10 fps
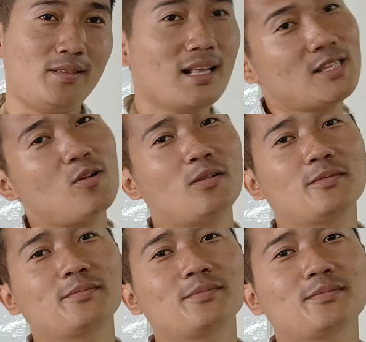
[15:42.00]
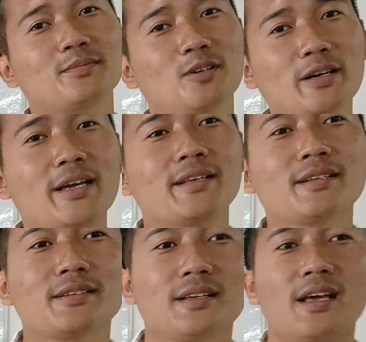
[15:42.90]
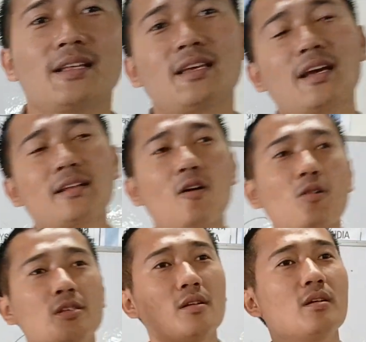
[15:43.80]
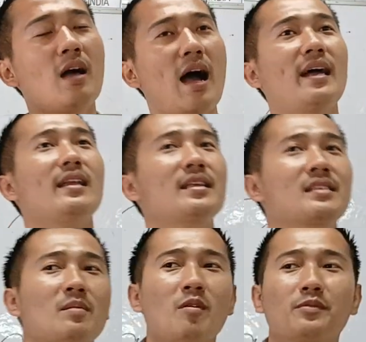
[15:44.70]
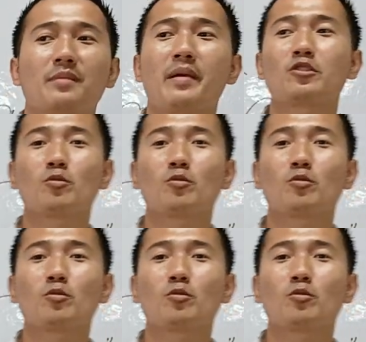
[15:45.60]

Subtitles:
That's all. Okay. And they can also highlight some of the major